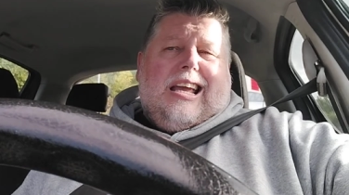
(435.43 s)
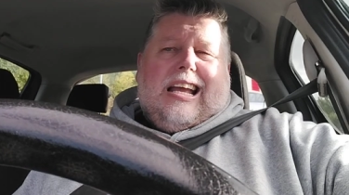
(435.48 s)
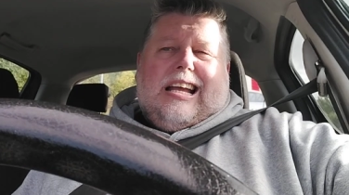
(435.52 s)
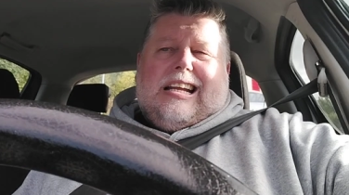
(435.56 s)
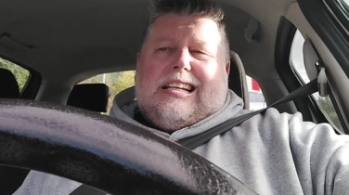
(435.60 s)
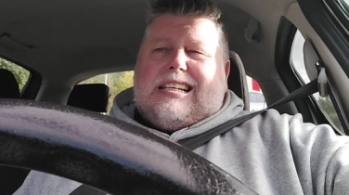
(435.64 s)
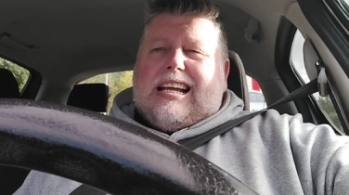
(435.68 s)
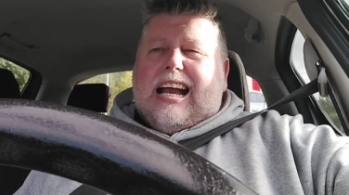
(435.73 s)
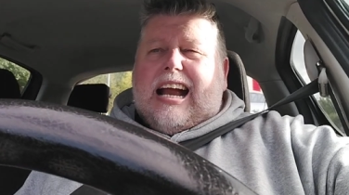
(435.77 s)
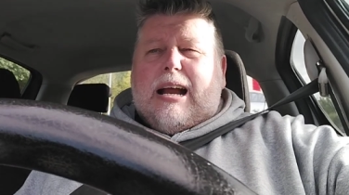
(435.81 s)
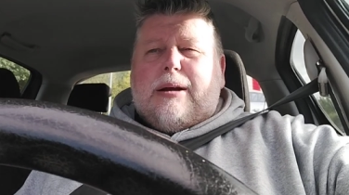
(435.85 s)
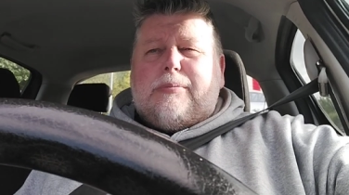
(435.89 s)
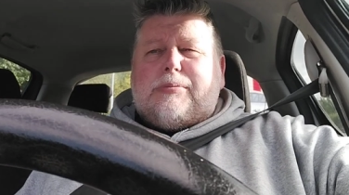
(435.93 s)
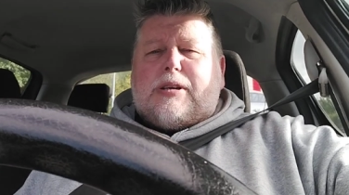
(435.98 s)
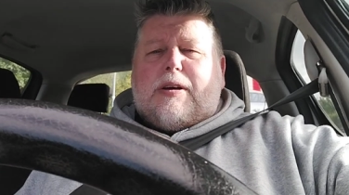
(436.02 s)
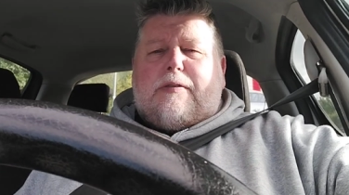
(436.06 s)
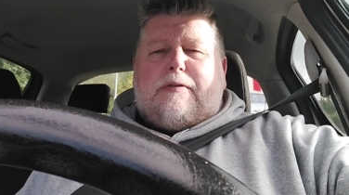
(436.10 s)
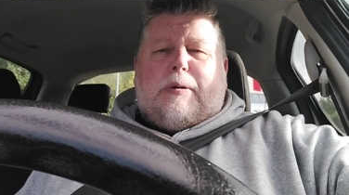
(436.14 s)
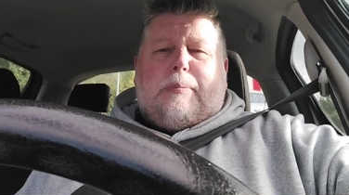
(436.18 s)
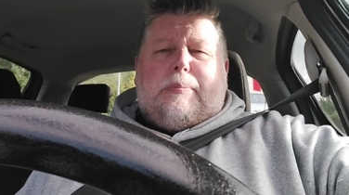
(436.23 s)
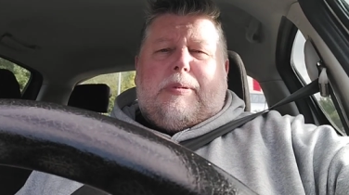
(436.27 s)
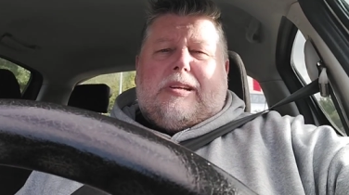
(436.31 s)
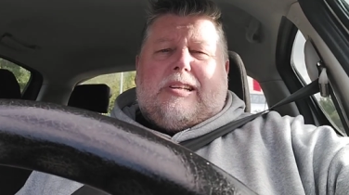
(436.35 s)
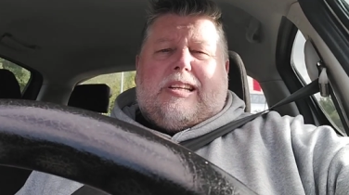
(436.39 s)
In terms
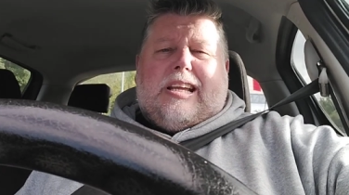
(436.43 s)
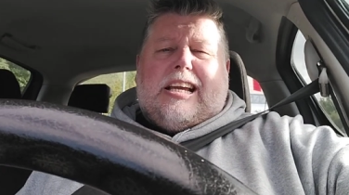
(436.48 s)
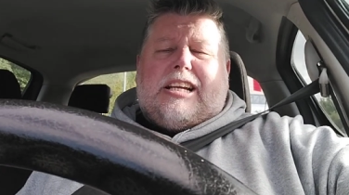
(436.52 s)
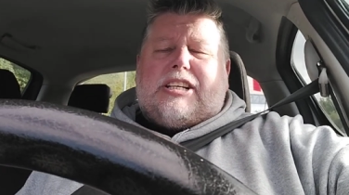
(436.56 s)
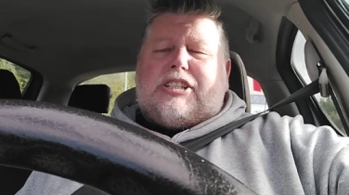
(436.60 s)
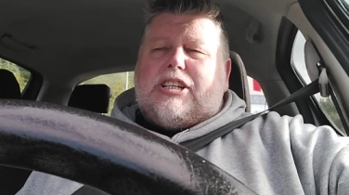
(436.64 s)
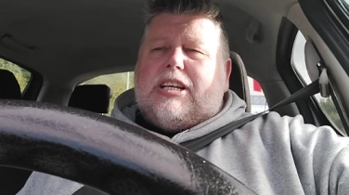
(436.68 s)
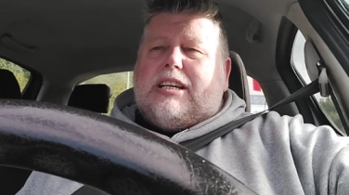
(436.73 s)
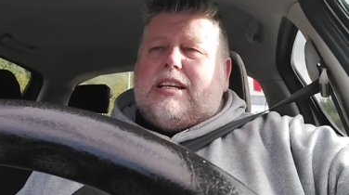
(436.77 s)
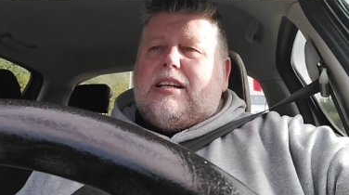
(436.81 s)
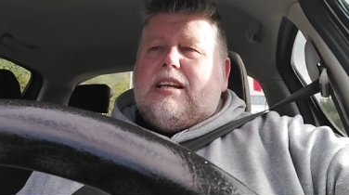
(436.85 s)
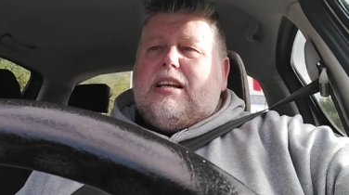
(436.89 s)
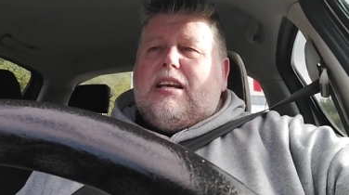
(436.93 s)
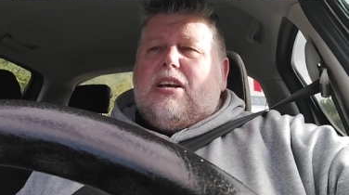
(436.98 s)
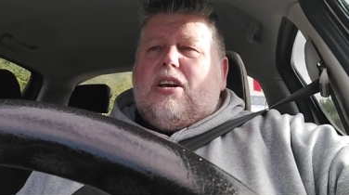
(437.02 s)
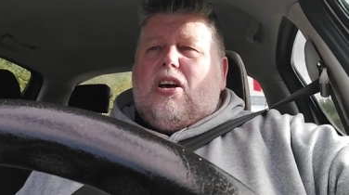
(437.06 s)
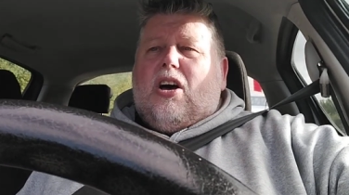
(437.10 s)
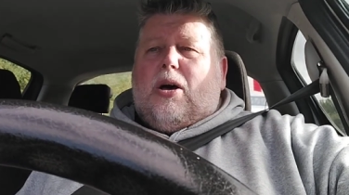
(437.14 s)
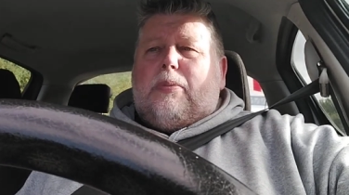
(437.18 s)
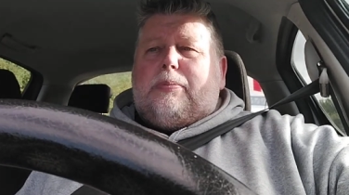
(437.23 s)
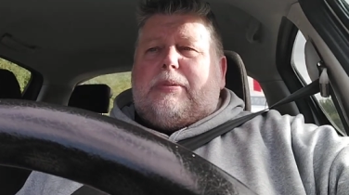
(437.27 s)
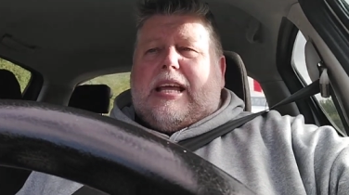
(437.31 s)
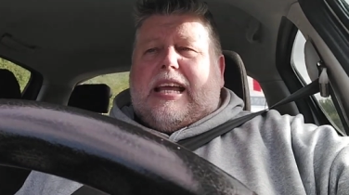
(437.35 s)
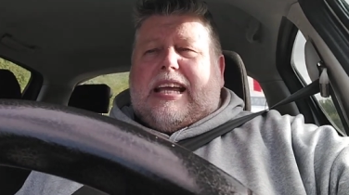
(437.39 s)
of a prediction,
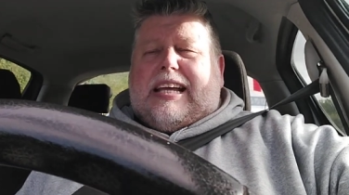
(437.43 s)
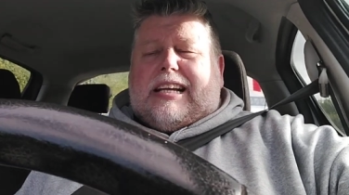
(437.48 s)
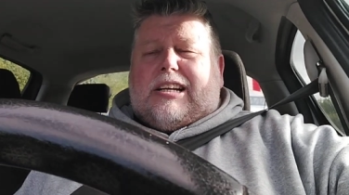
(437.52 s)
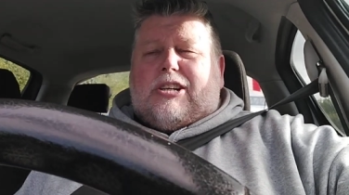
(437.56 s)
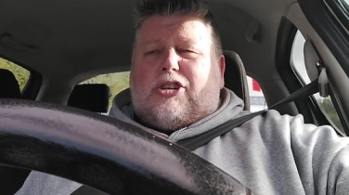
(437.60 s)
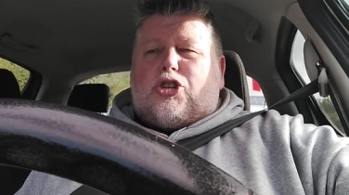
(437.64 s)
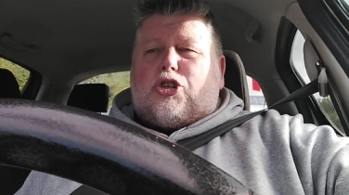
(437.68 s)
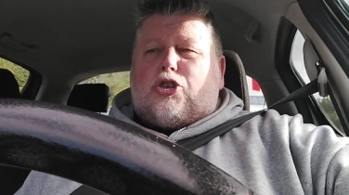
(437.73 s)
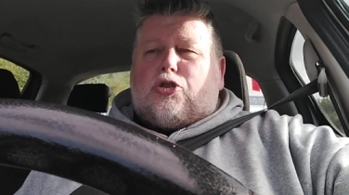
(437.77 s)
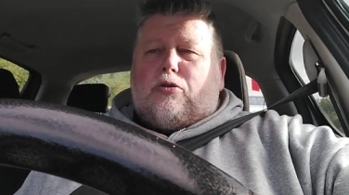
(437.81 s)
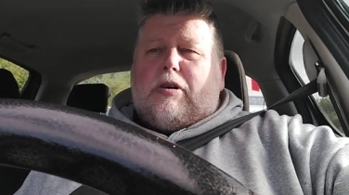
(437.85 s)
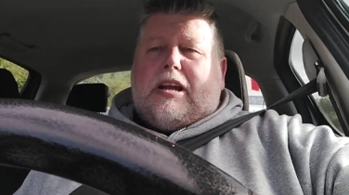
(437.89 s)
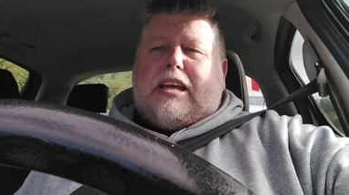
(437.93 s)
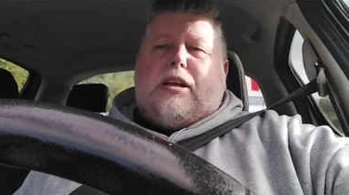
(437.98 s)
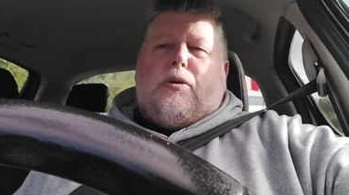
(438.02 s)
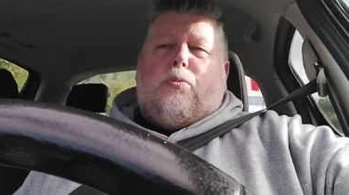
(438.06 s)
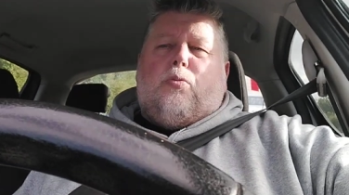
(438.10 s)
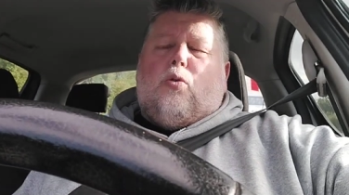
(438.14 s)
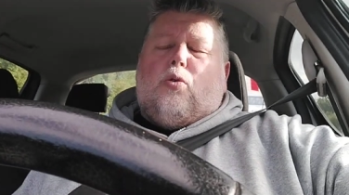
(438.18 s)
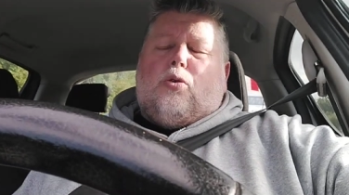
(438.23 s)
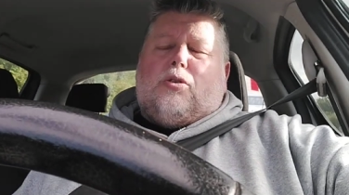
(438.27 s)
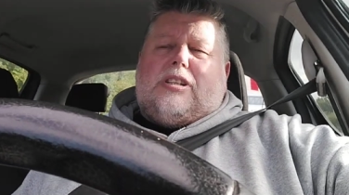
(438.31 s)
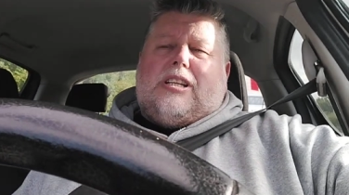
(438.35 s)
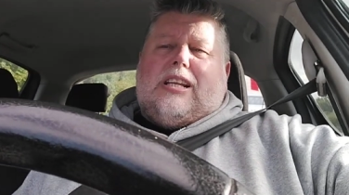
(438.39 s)
I'm thinking
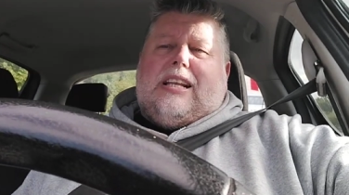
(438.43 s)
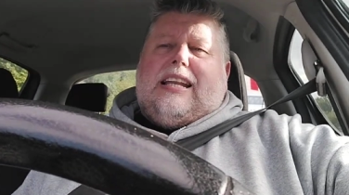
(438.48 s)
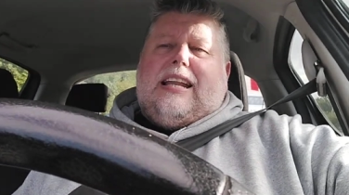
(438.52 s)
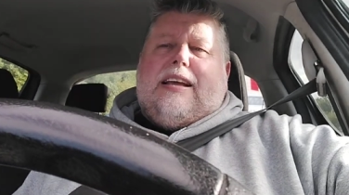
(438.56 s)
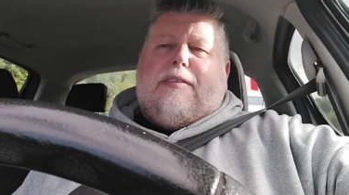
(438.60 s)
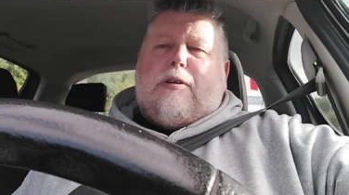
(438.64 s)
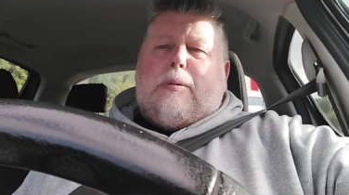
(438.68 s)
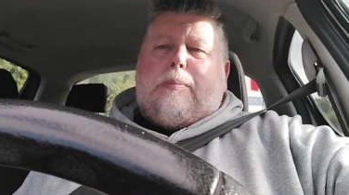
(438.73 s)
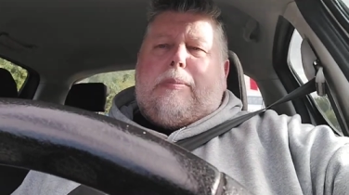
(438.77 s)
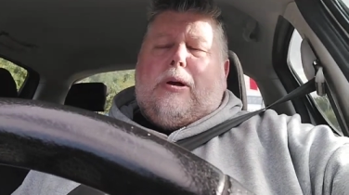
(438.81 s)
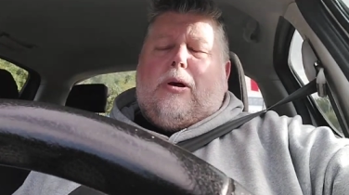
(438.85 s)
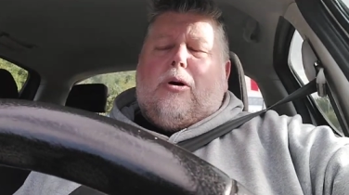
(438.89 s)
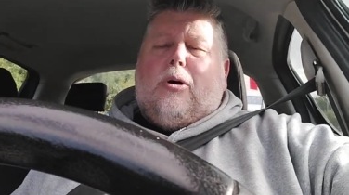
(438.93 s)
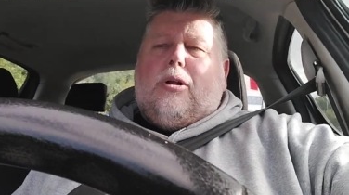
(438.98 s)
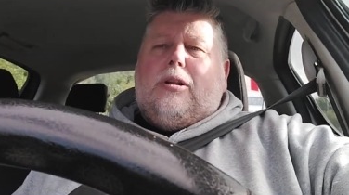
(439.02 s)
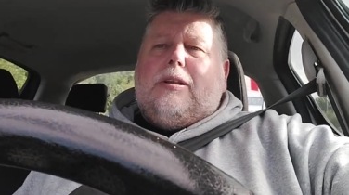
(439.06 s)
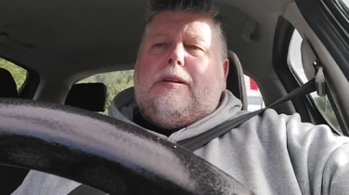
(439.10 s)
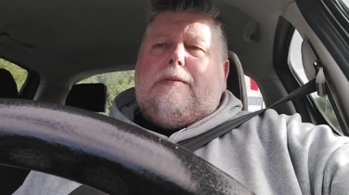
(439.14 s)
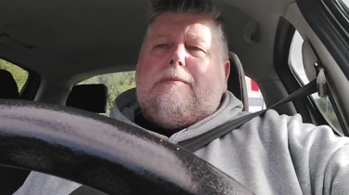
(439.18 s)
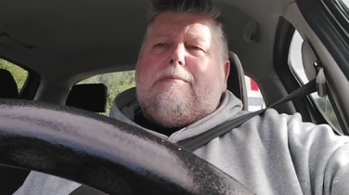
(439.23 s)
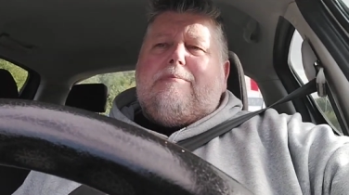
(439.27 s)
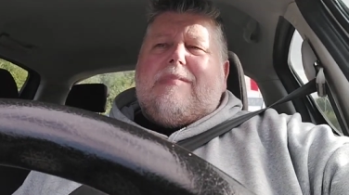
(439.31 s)
3-1 to Liverpool.